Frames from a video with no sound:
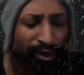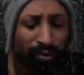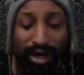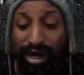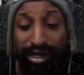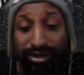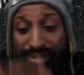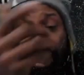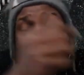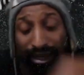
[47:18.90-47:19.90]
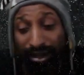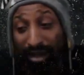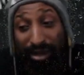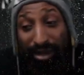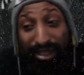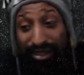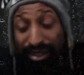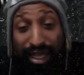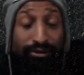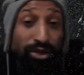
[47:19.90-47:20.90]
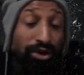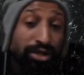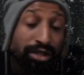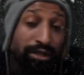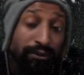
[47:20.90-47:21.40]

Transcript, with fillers: Where are you now? I'm in state of Georgia.